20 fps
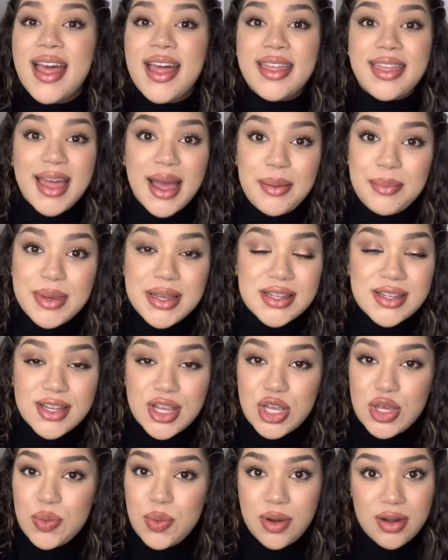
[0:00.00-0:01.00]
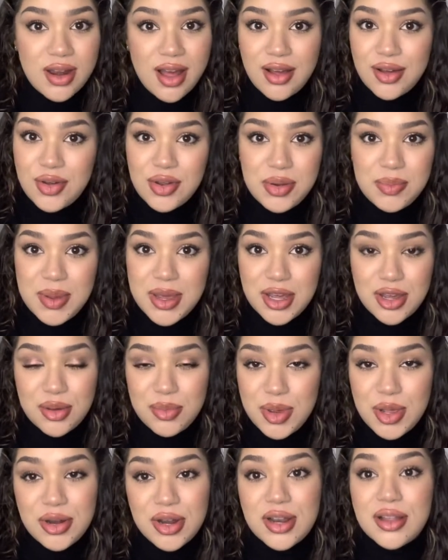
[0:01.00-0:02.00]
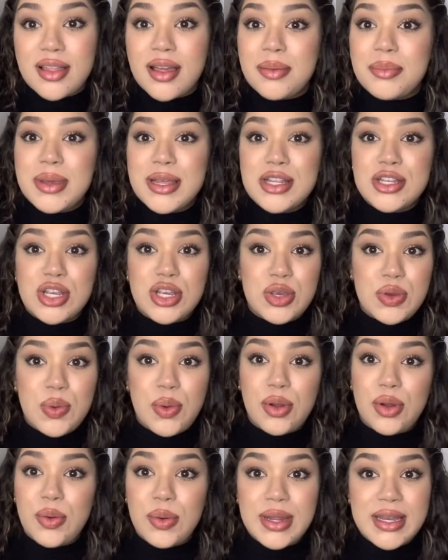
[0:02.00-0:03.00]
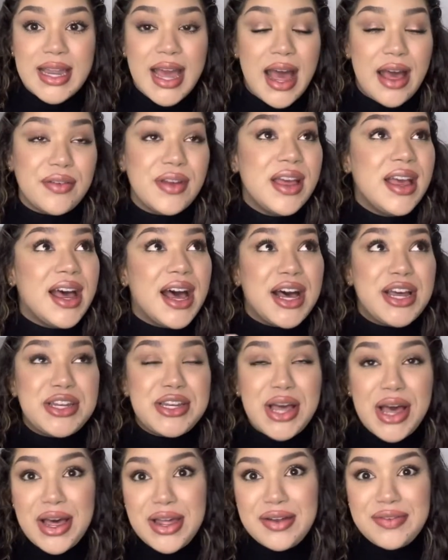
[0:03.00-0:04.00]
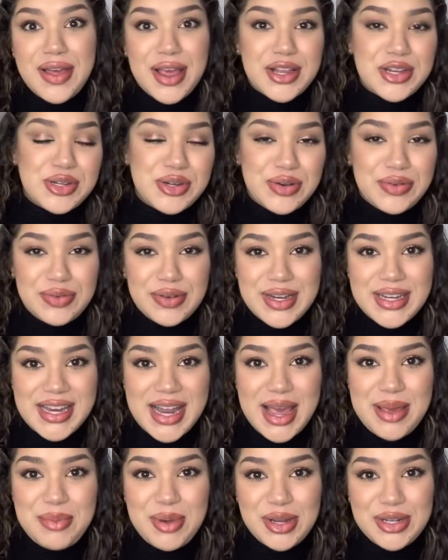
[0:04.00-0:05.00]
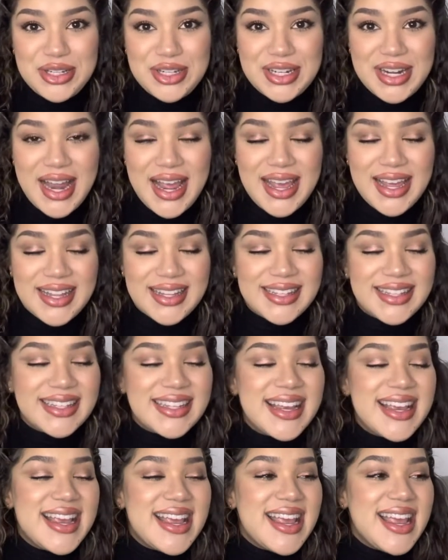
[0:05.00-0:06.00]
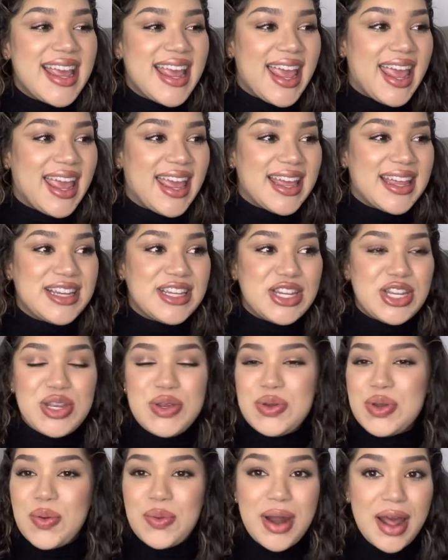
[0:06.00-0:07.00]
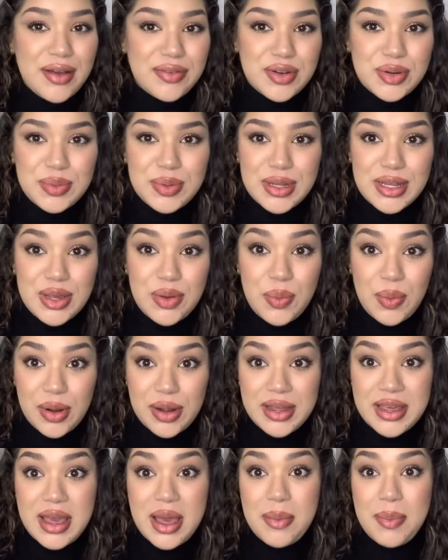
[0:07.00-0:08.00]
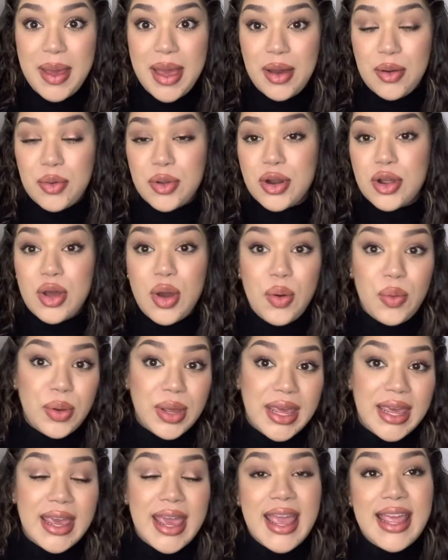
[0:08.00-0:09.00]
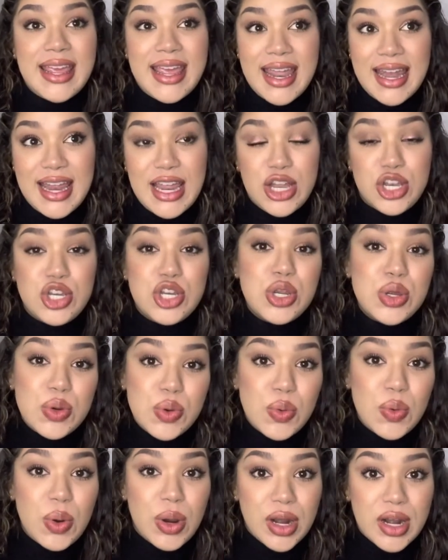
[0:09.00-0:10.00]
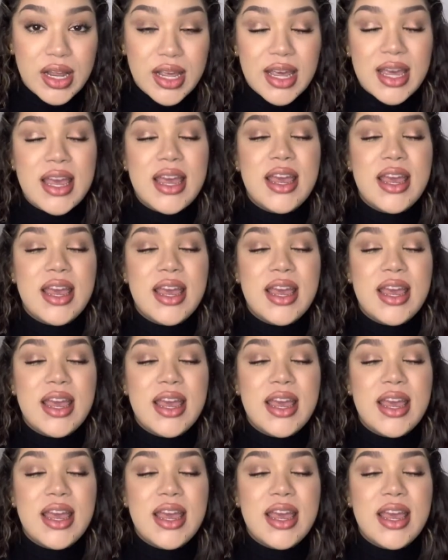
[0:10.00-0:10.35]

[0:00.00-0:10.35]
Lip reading: that means that you are not going to be a commuter. That means that you are going to have a ton of extra free time on your hands and you don't have to really worry about going and getting to work